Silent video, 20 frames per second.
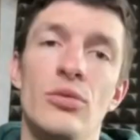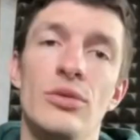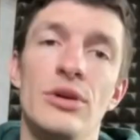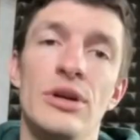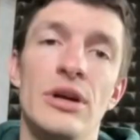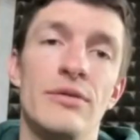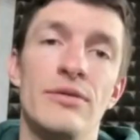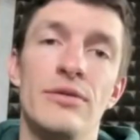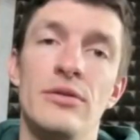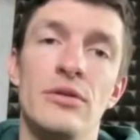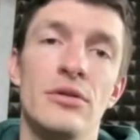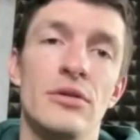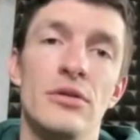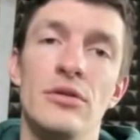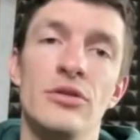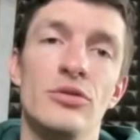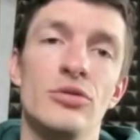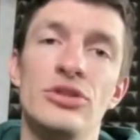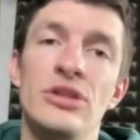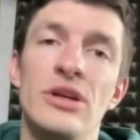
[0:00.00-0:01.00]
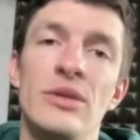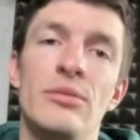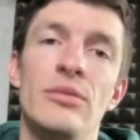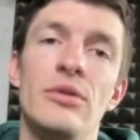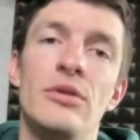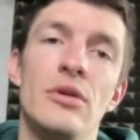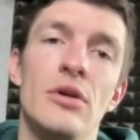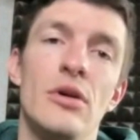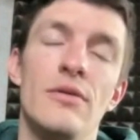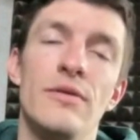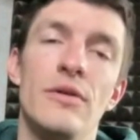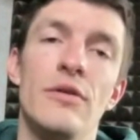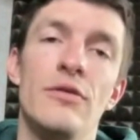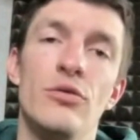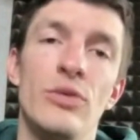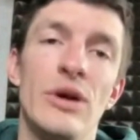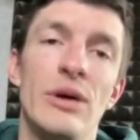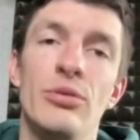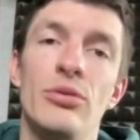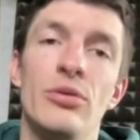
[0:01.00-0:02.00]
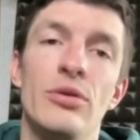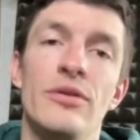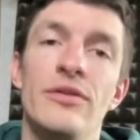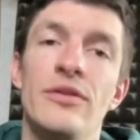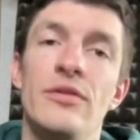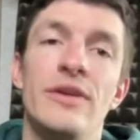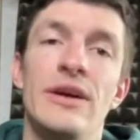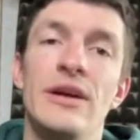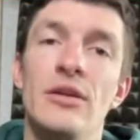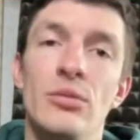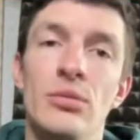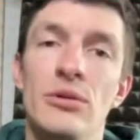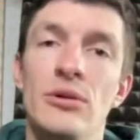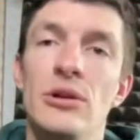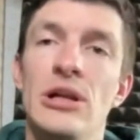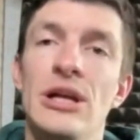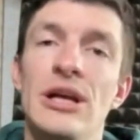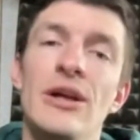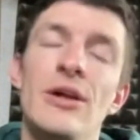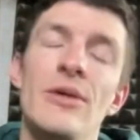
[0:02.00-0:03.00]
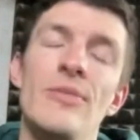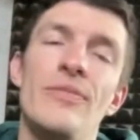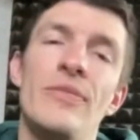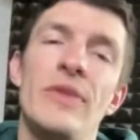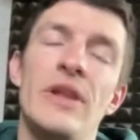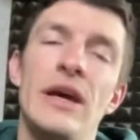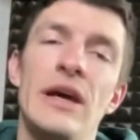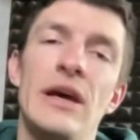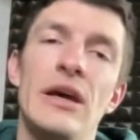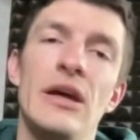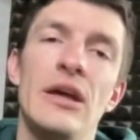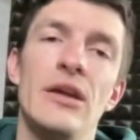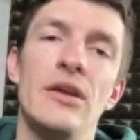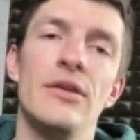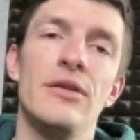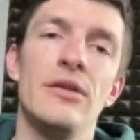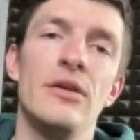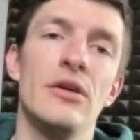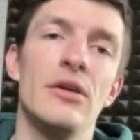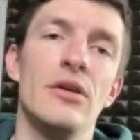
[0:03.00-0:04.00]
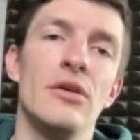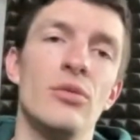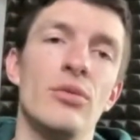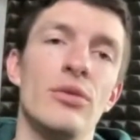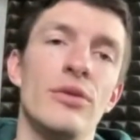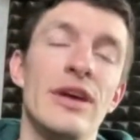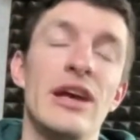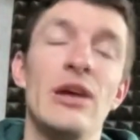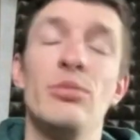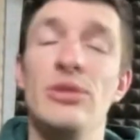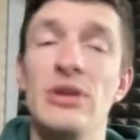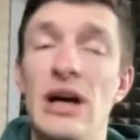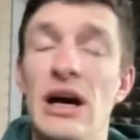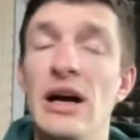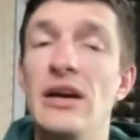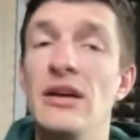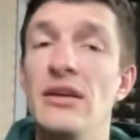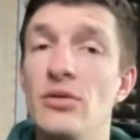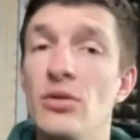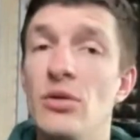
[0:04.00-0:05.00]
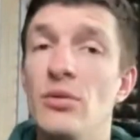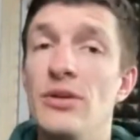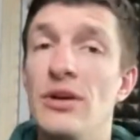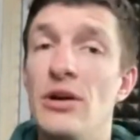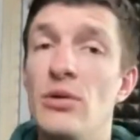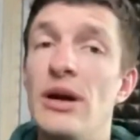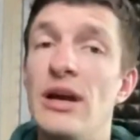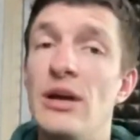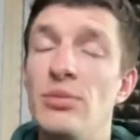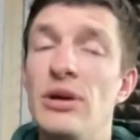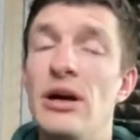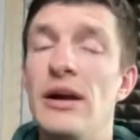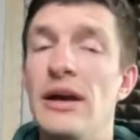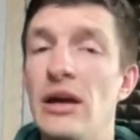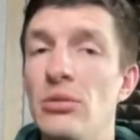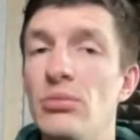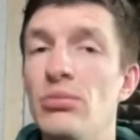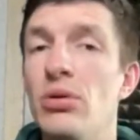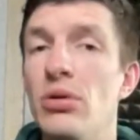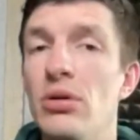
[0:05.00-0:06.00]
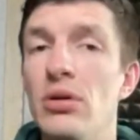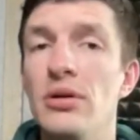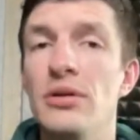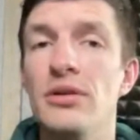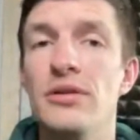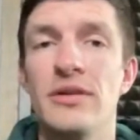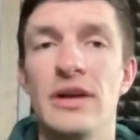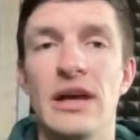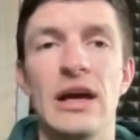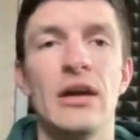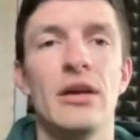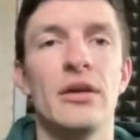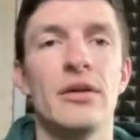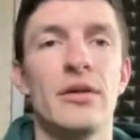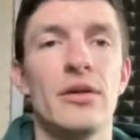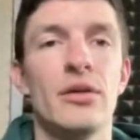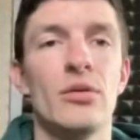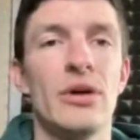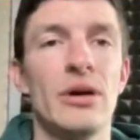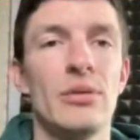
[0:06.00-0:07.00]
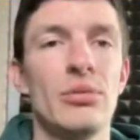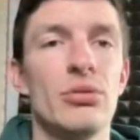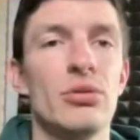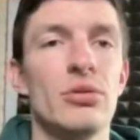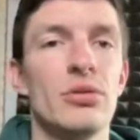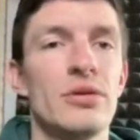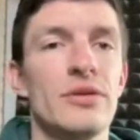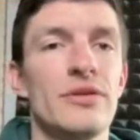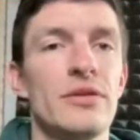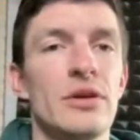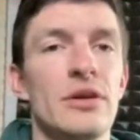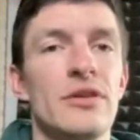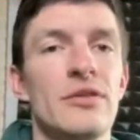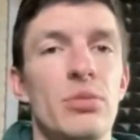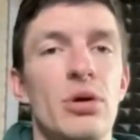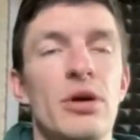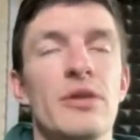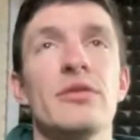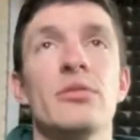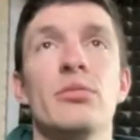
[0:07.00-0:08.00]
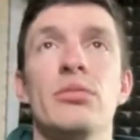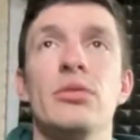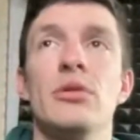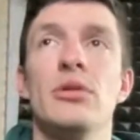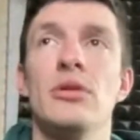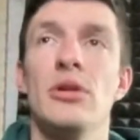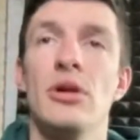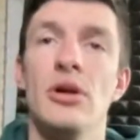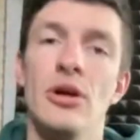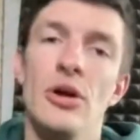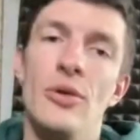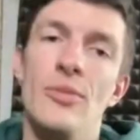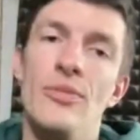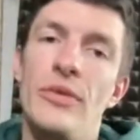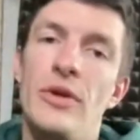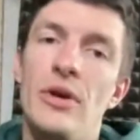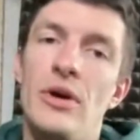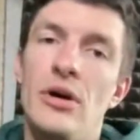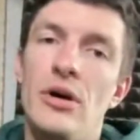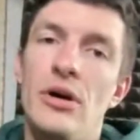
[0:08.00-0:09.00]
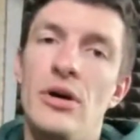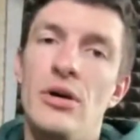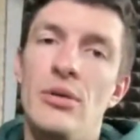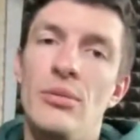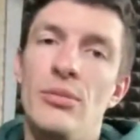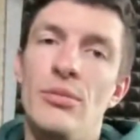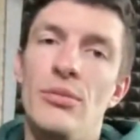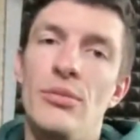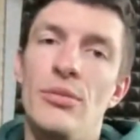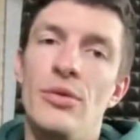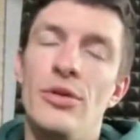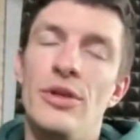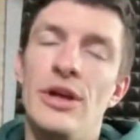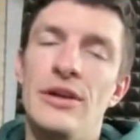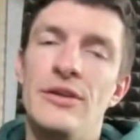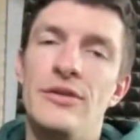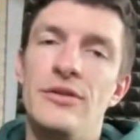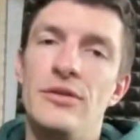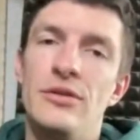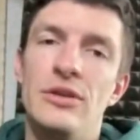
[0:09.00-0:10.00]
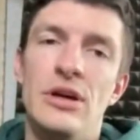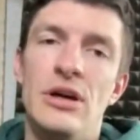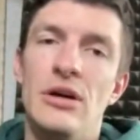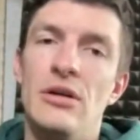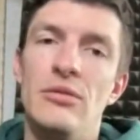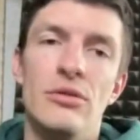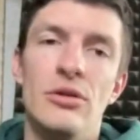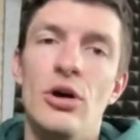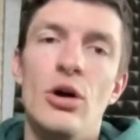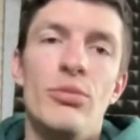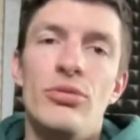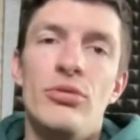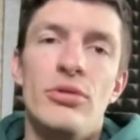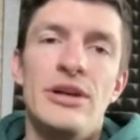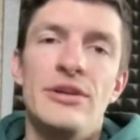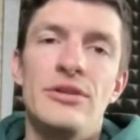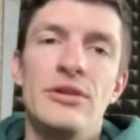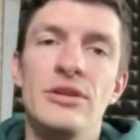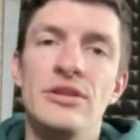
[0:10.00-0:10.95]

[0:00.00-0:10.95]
we have a huge number of webhooks available. And with APIs or with our API endpoints and the webhooks, it's possible that an operator